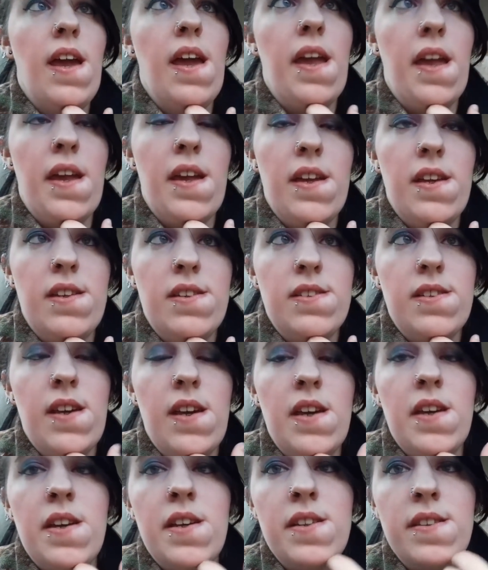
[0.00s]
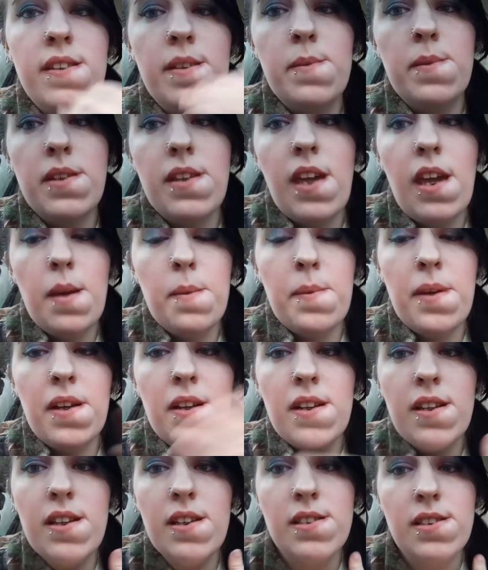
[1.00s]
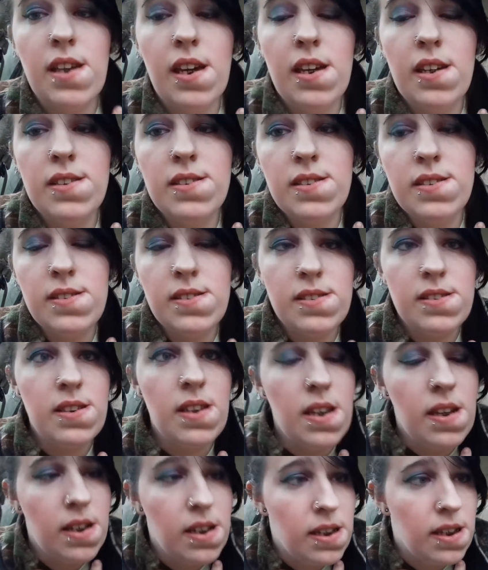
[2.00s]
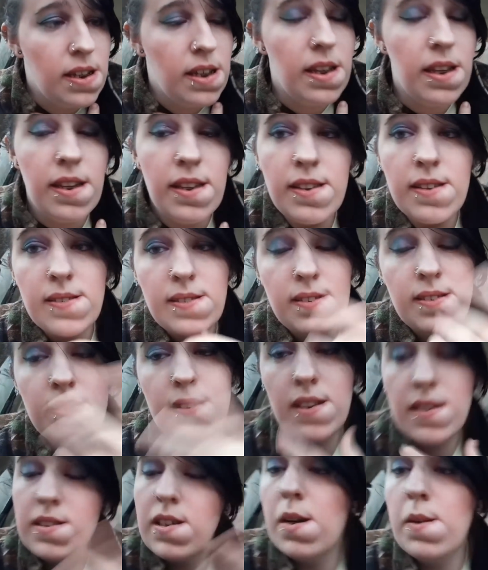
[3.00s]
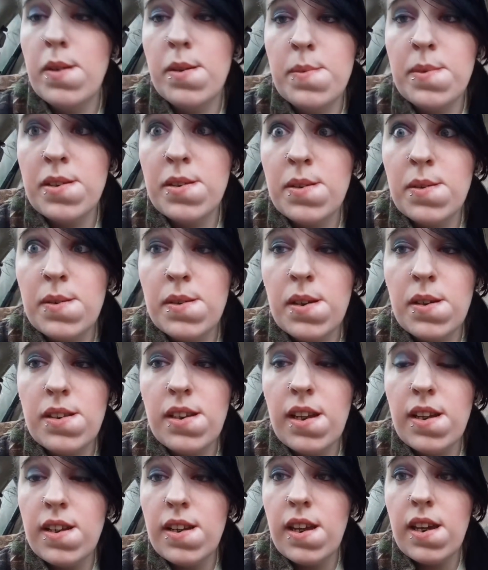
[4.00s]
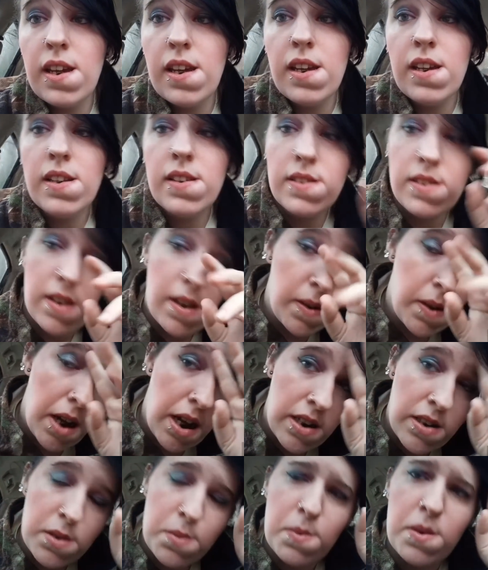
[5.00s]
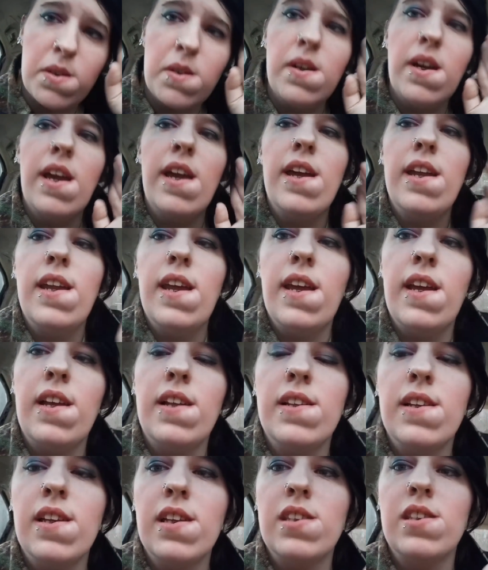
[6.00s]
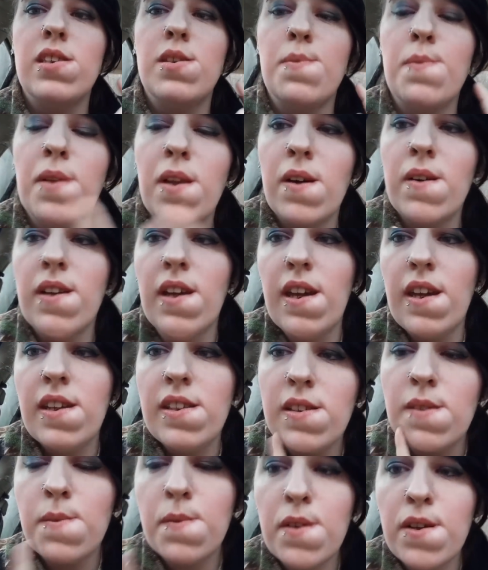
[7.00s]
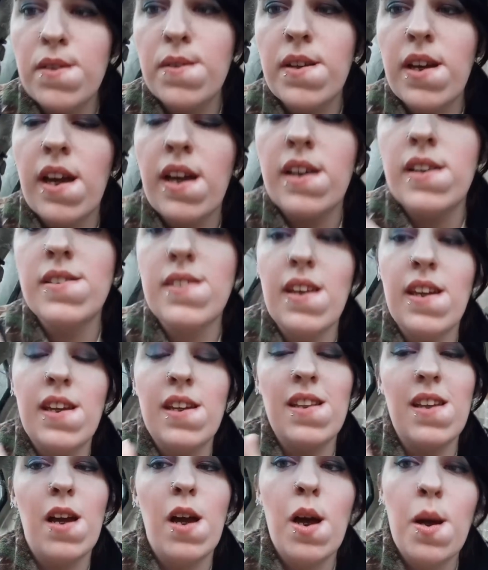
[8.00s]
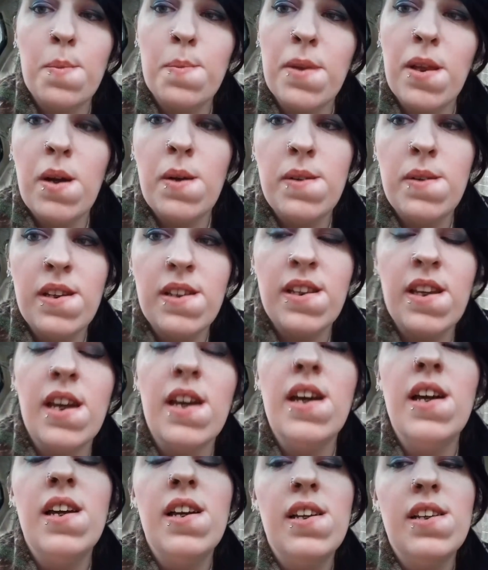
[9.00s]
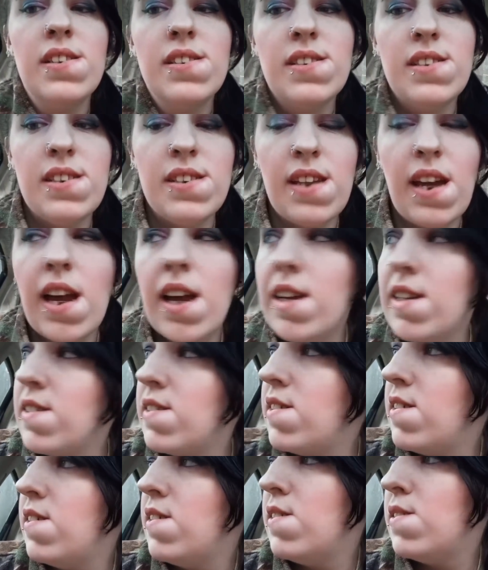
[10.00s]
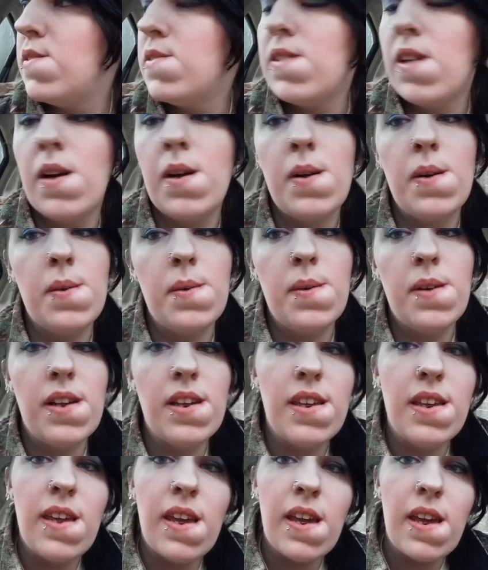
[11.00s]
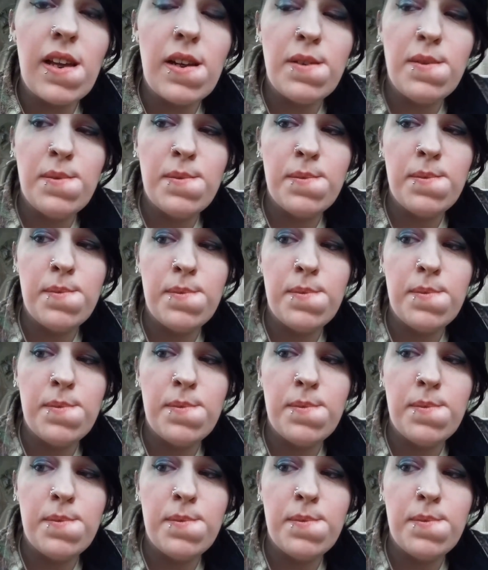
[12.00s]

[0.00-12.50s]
And then we came here to his cousin's, and then that's all we've been doing all day today. So I just want to go ahead and get this vlog ended for you guys and uploaded tonight. So yeah.